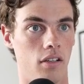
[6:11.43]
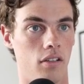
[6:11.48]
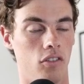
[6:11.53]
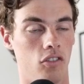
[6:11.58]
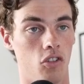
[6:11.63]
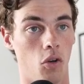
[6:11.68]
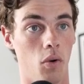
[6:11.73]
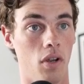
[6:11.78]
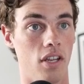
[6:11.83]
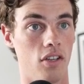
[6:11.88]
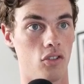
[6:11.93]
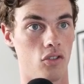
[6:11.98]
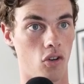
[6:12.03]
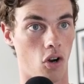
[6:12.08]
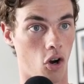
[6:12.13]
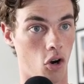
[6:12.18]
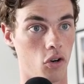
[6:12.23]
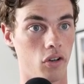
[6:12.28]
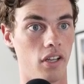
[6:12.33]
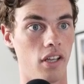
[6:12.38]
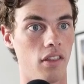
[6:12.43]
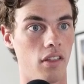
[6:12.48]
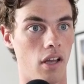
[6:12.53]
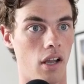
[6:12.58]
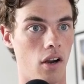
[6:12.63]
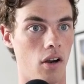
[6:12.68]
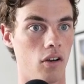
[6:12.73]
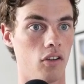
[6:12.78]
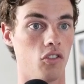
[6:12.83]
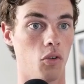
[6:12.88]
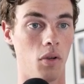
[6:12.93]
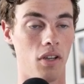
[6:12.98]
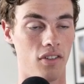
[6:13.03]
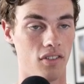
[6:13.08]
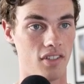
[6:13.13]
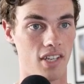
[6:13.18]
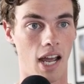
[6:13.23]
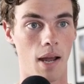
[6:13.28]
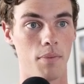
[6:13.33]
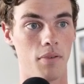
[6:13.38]
So he's hurrying there. So he's
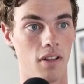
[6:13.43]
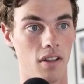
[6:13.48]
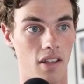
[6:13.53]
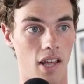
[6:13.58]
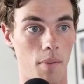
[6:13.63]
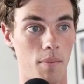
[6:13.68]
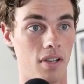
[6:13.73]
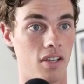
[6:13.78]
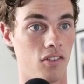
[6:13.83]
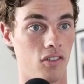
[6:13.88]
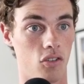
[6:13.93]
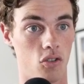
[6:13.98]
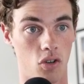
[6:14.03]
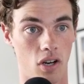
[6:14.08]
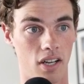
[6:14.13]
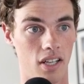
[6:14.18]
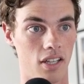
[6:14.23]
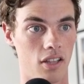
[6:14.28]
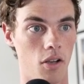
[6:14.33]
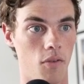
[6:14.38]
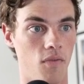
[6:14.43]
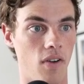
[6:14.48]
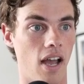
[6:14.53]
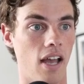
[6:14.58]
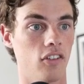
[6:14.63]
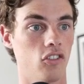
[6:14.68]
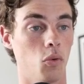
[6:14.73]
adapting to that because he's trying to get there fast.